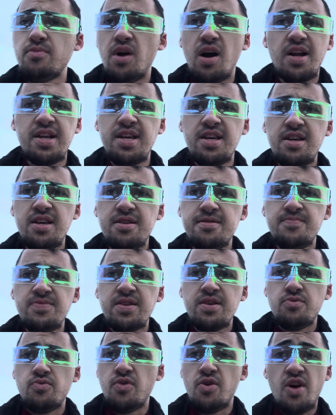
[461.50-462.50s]
money
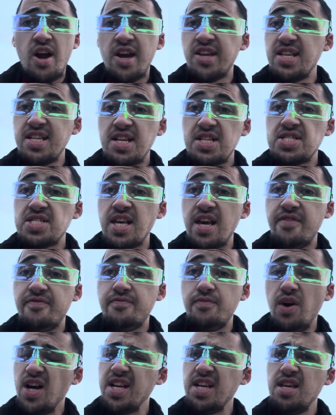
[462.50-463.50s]
where I need to save
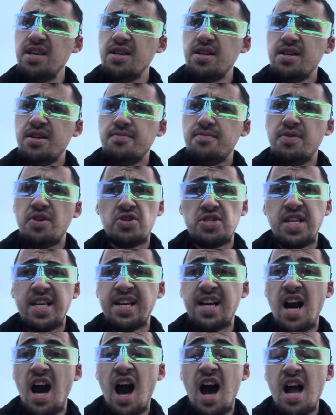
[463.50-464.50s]
money because the
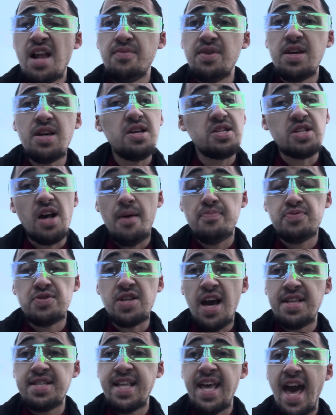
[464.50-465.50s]
economy is
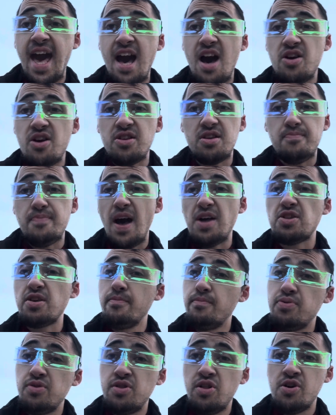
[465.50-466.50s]
upside down and about to
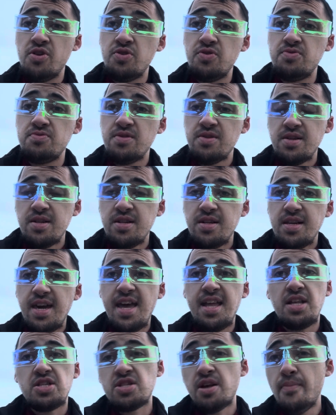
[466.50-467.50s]
implode,
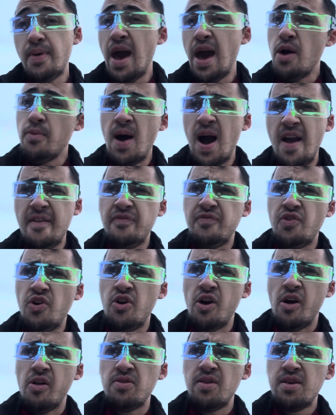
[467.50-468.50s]
and it's somehow my
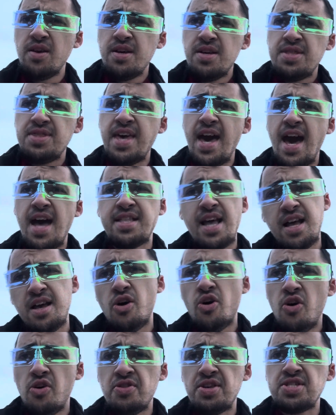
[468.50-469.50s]
fault that
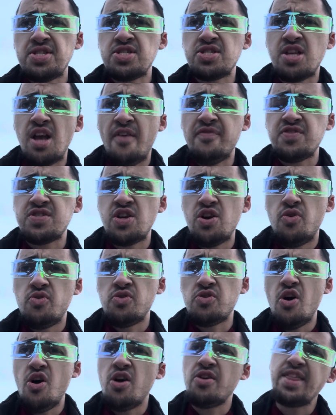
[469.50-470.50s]
all this stuff's
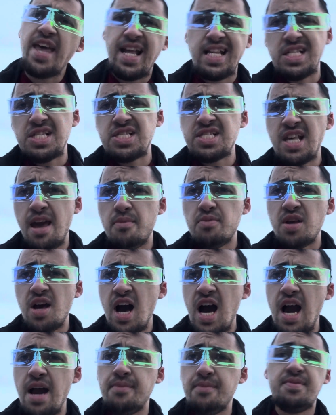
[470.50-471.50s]
going on at the same
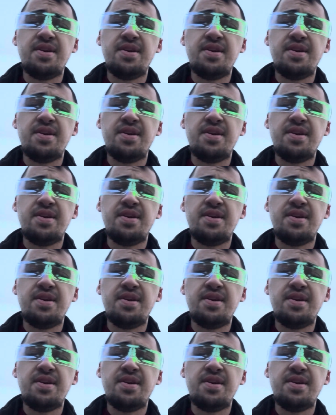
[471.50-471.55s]
time,